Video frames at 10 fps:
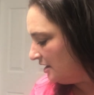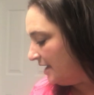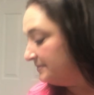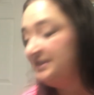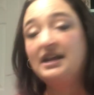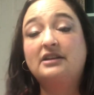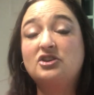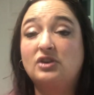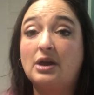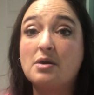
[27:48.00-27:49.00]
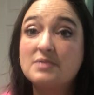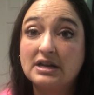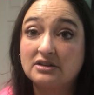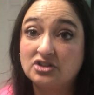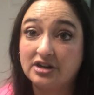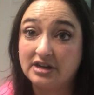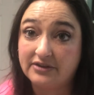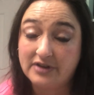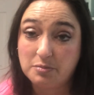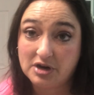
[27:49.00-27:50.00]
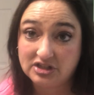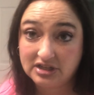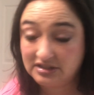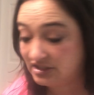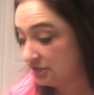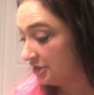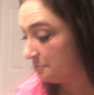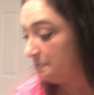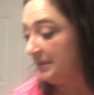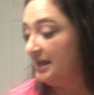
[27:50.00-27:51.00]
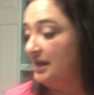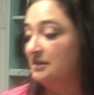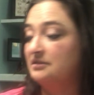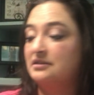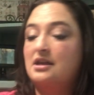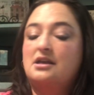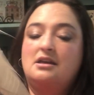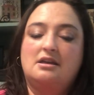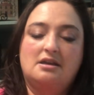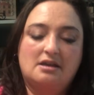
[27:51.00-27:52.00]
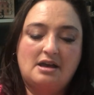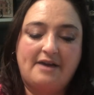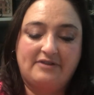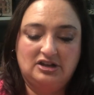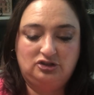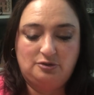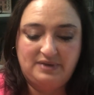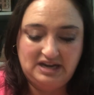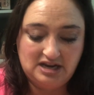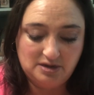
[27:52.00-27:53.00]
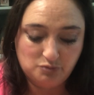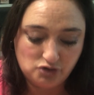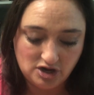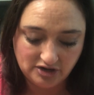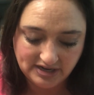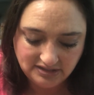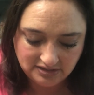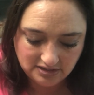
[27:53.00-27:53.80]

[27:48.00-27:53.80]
I'm telling you now, I'm not going to start any fall projects this year because I've got so many in progress.